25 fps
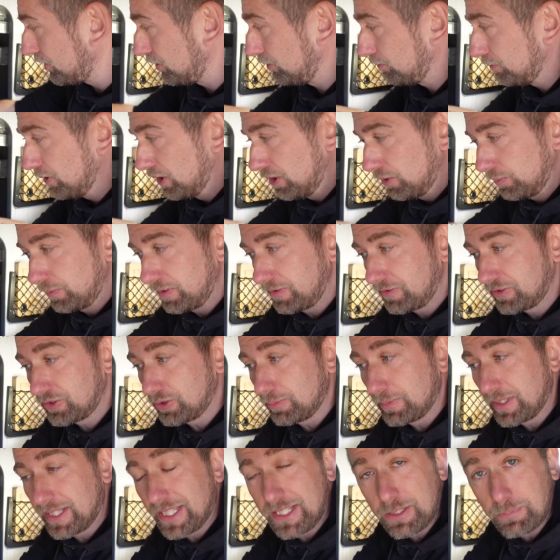up with
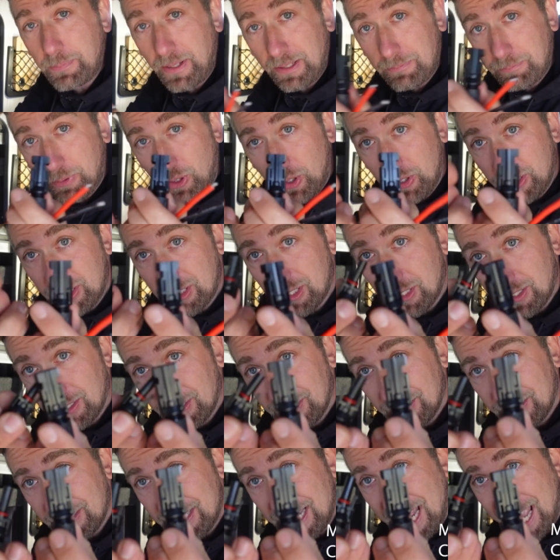some of these bad boys,
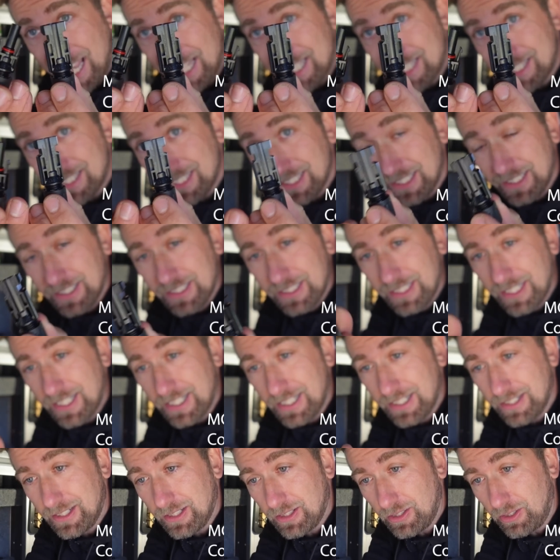nice,
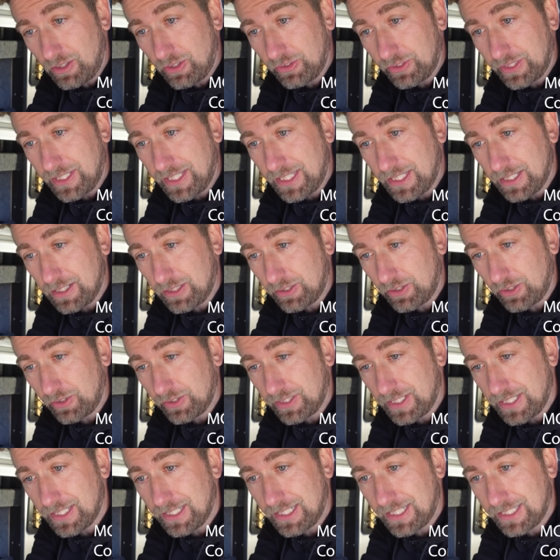uh, on here and on
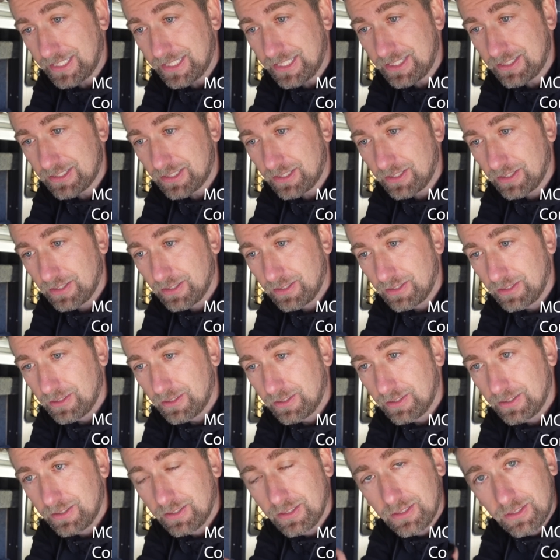here like this.
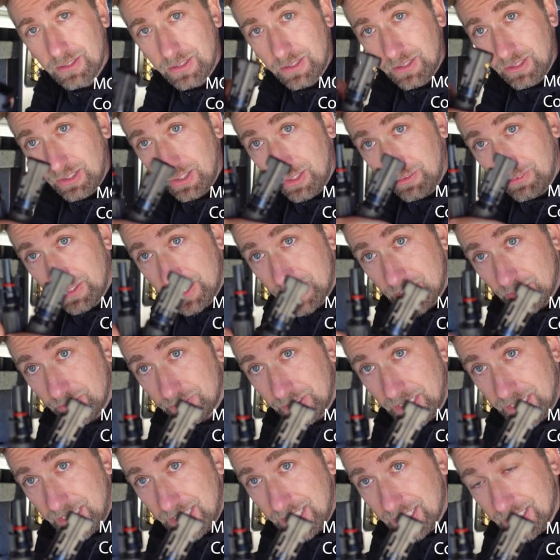Lovely
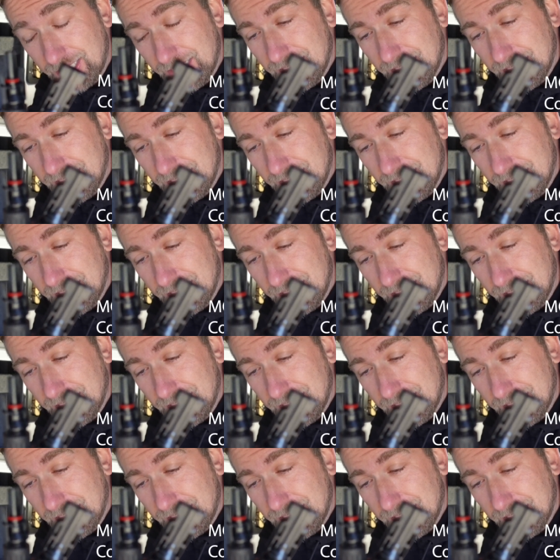jovely.